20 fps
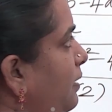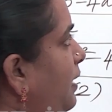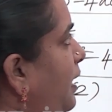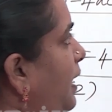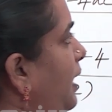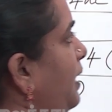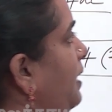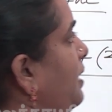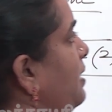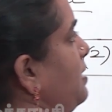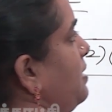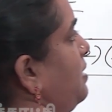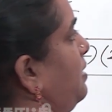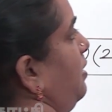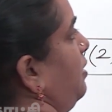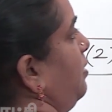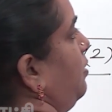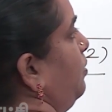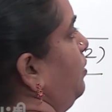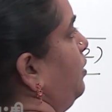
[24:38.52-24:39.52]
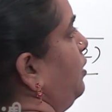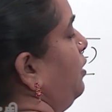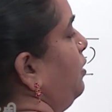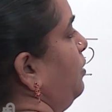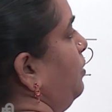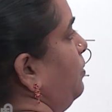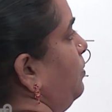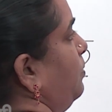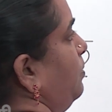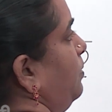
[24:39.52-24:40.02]
is root
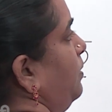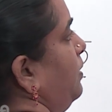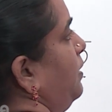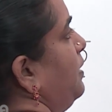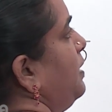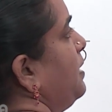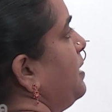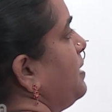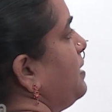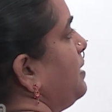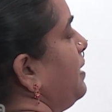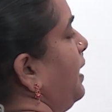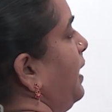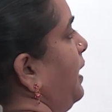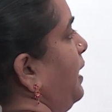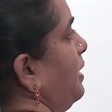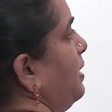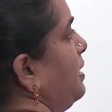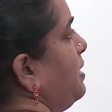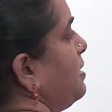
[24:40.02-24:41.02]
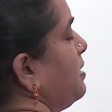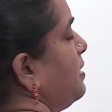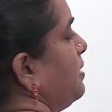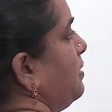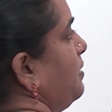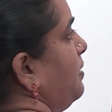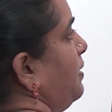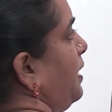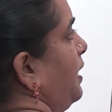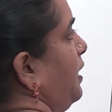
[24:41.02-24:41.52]
2, c is
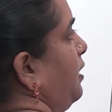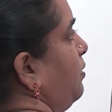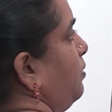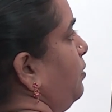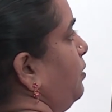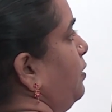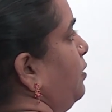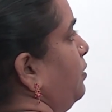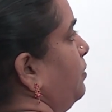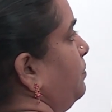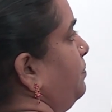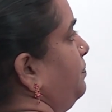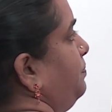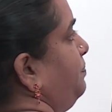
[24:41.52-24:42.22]
3 root 2.